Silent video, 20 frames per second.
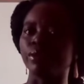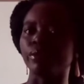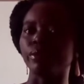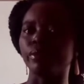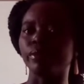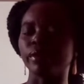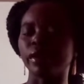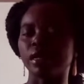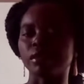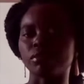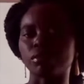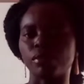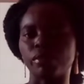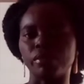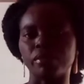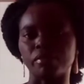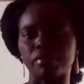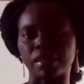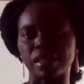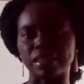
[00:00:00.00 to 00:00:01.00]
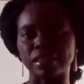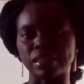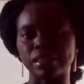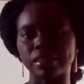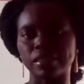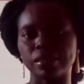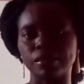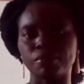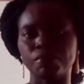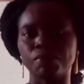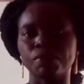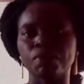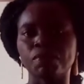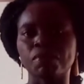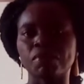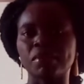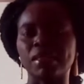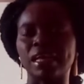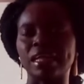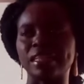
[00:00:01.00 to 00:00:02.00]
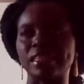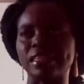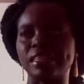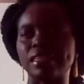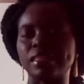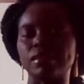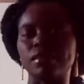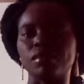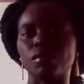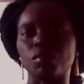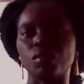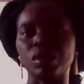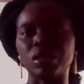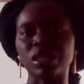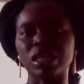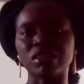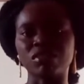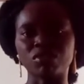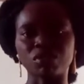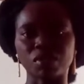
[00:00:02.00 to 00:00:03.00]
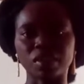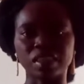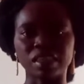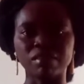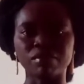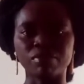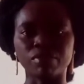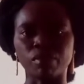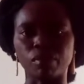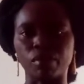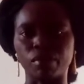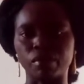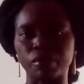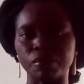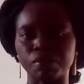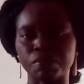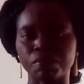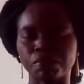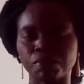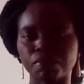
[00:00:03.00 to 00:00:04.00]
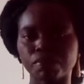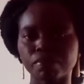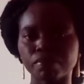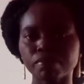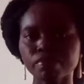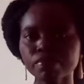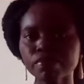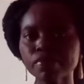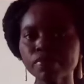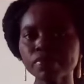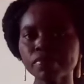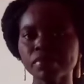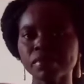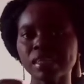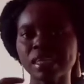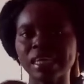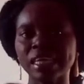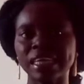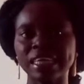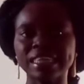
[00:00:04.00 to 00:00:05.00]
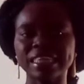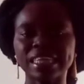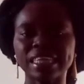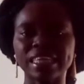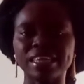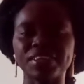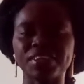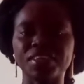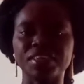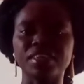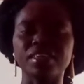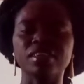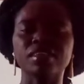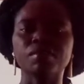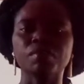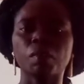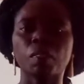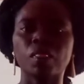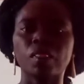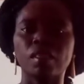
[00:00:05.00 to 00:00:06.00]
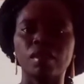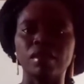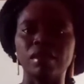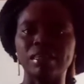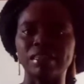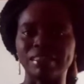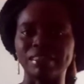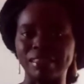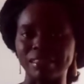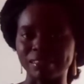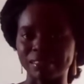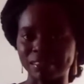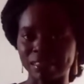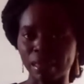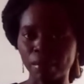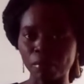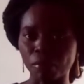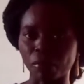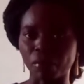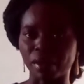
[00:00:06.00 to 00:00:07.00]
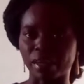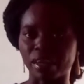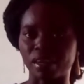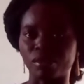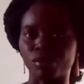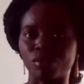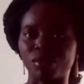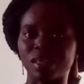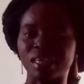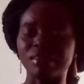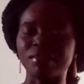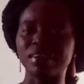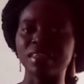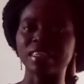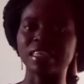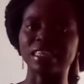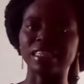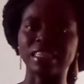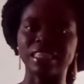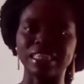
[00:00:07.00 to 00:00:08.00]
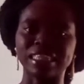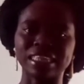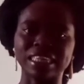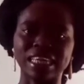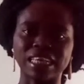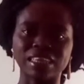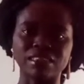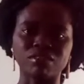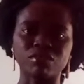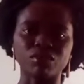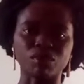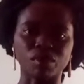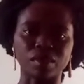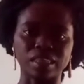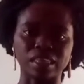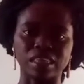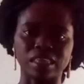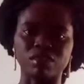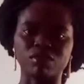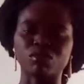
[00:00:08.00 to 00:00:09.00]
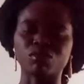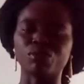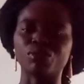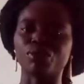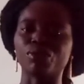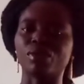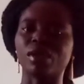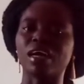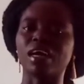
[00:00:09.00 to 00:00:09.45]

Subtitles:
you look at all of that. And when you are studying for heat energy, the same way, you give it a detailed study. So you